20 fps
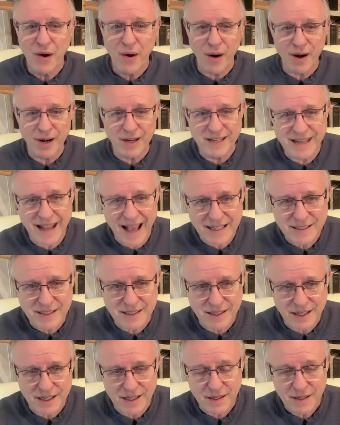our
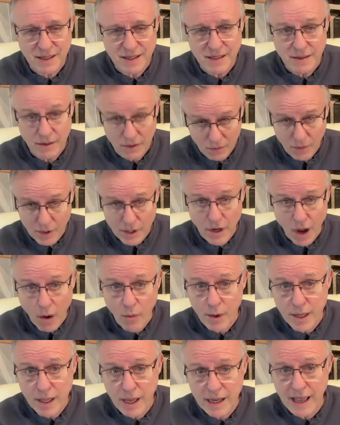destiny, we know
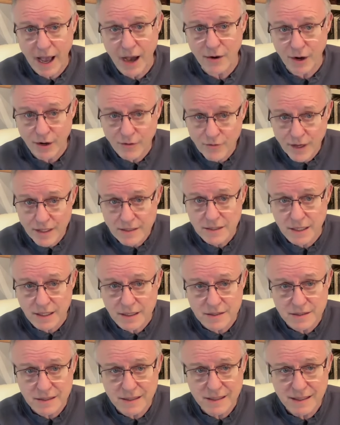we can count on
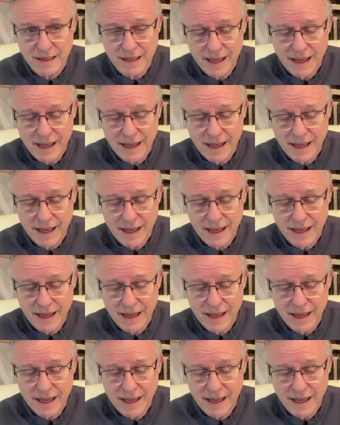physics.